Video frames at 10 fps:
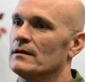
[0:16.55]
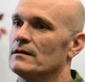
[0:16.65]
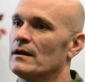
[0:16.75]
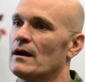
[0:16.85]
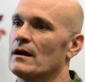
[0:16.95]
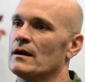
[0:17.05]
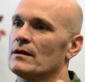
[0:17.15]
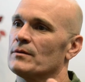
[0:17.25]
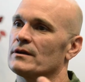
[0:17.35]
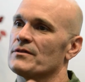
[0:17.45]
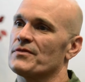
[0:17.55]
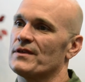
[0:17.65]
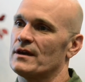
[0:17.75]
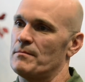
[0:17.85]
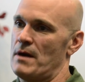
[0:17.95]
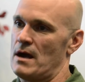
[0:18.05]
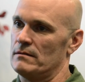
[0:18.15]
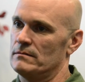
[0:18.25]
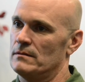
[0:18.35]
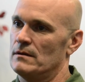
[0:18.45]
that our airmen could think about.
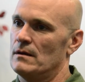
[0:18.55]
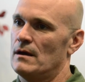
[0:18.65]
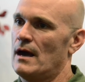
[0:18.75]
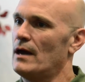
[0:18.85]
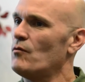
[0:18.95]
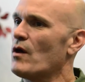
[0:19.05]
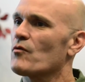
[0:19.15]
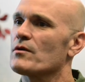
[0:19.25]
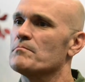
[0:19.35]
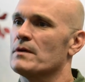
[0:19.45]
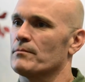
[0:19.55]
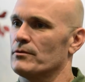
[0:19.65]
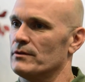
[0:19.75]
How do I remember